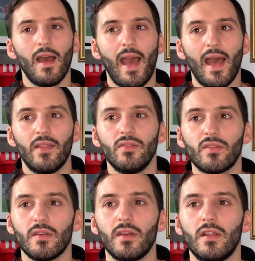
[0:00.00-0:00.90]

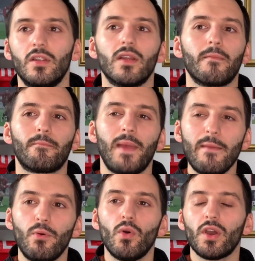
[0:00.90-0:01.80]
And look,
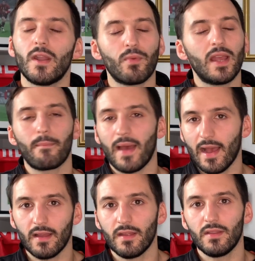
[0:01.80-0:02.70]
people are going to bring it
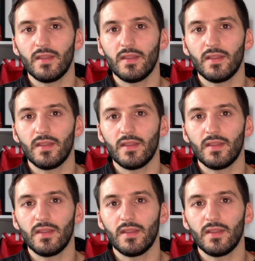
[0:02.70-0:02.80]
back.